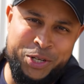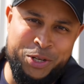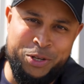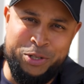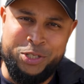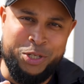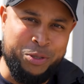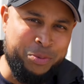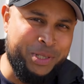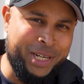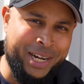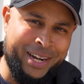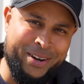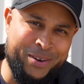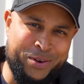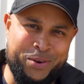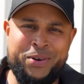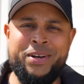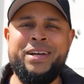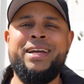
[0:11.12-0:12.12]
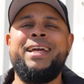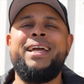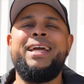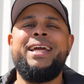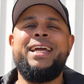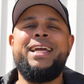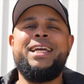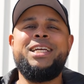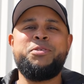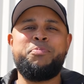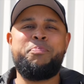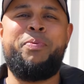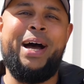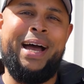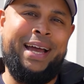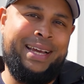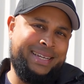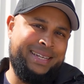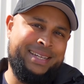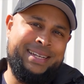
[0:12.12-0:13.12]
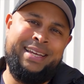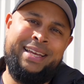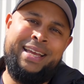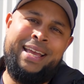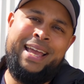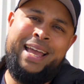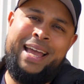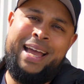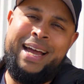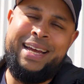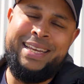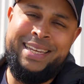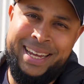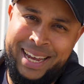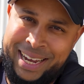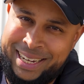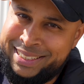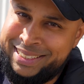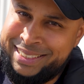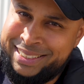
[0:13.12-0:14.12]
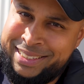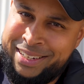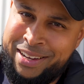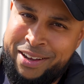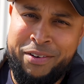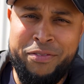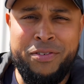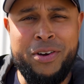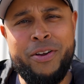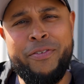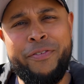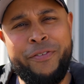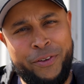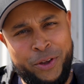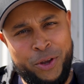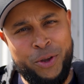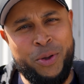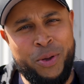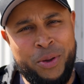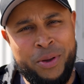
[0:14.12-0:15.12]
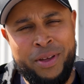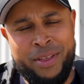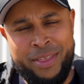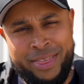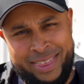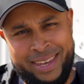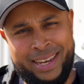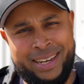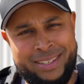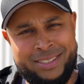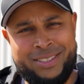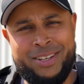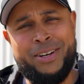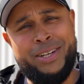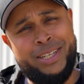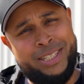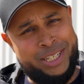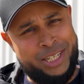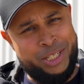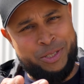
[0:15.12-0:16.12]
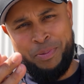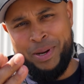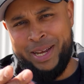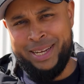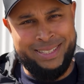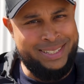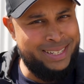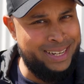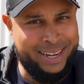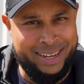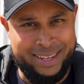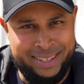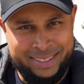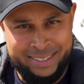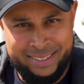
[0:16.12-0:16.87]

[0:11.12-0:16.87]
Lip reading: YouTube channel is back. And yes, I've got a few things I need to explain to you.